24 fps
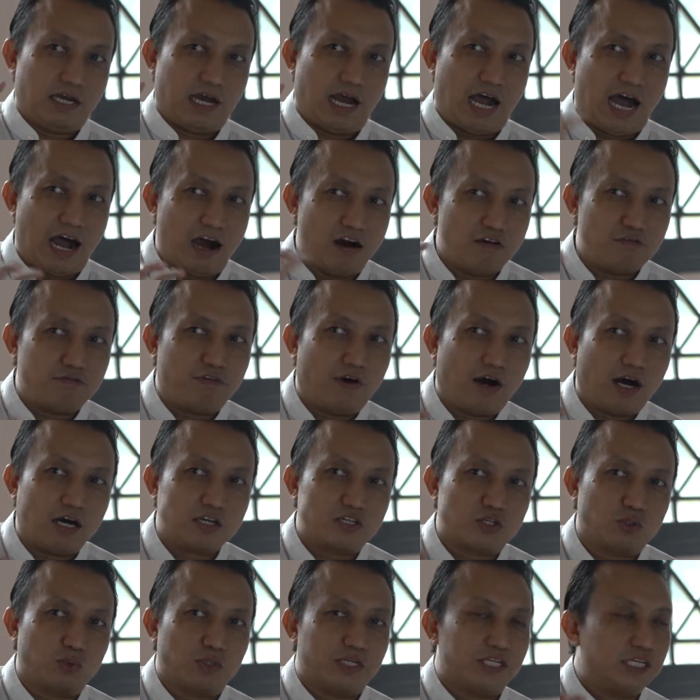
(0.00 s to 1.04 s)
how
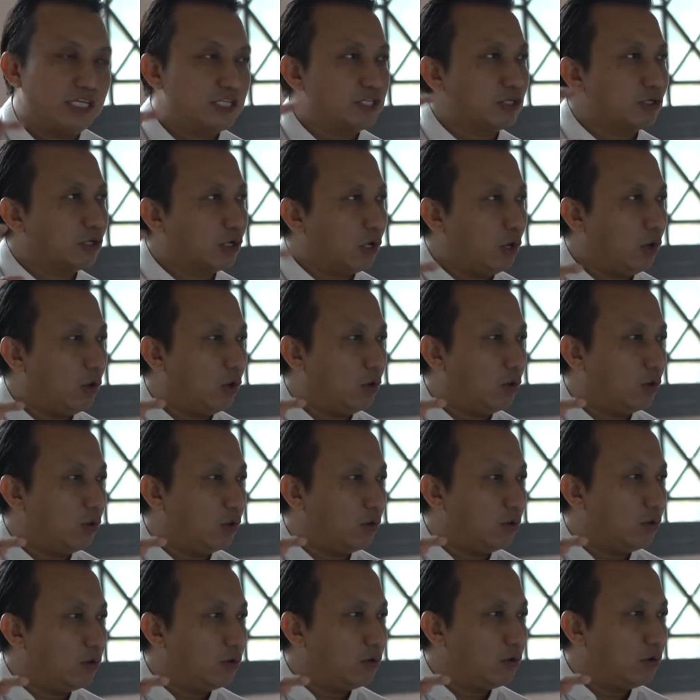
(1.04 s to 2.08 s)
far do we need to
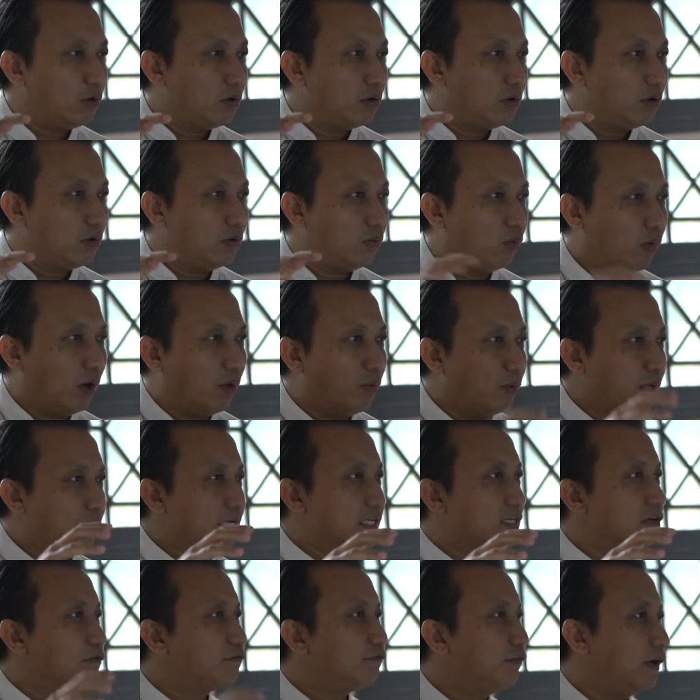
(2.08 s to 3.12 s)
go when
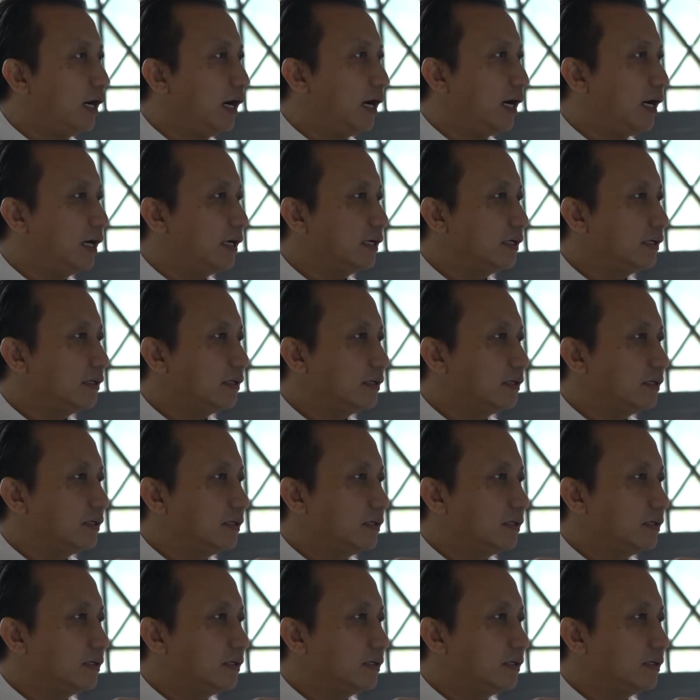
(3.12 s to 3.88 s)
we define